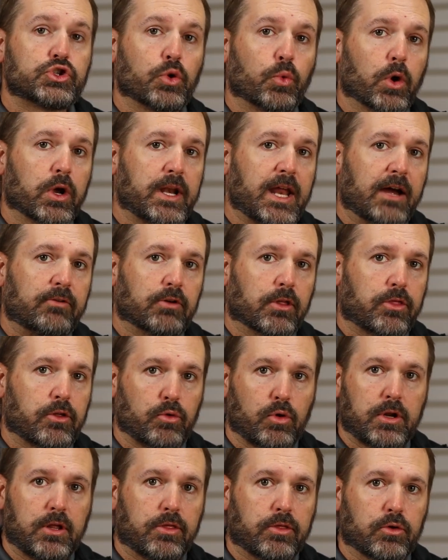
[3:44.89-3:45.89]
So we're gonna have a
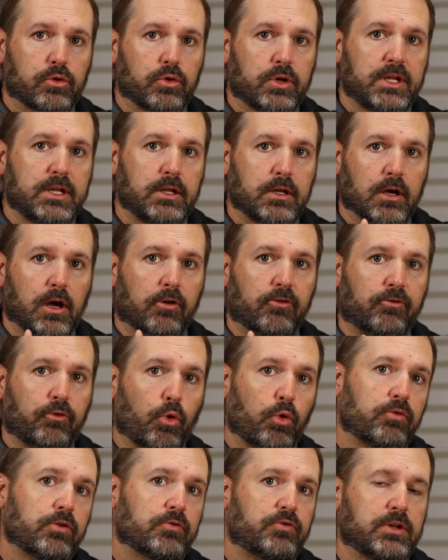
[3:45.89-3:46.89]
30-30, a
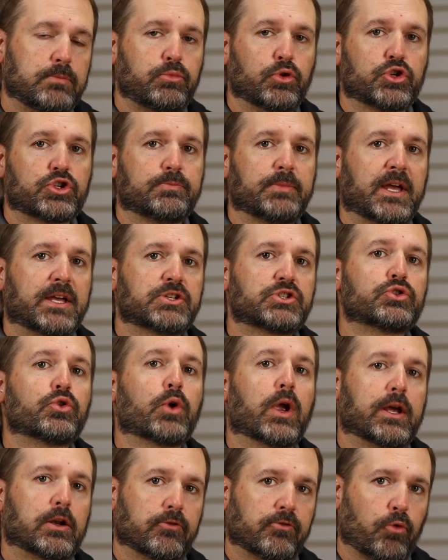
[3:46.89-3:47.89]
450
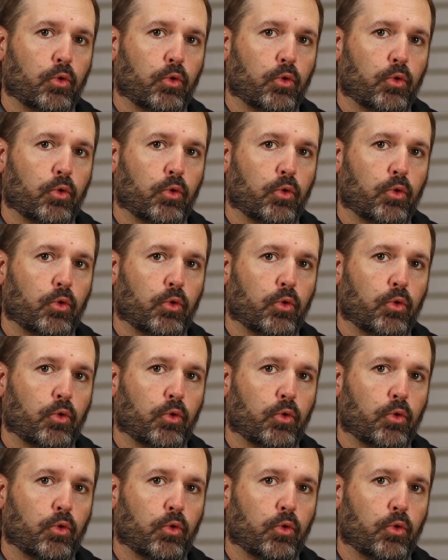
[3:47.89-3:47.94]
Bushmaster, and a